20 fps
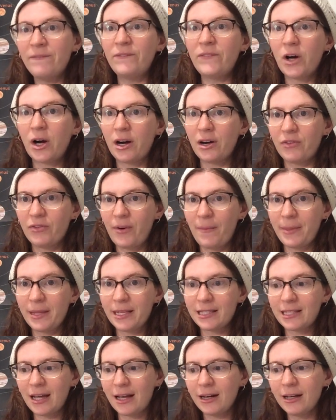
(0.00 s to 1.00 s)
far from the
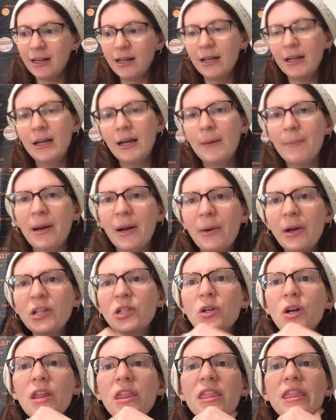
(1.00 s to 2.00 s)
sun. But I
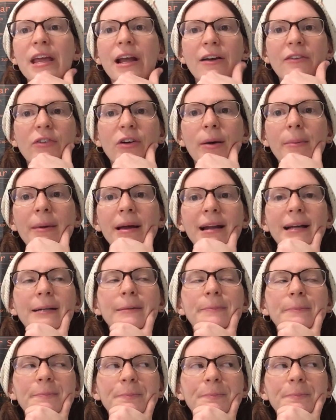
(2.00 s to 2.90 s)
want you to think for a minute.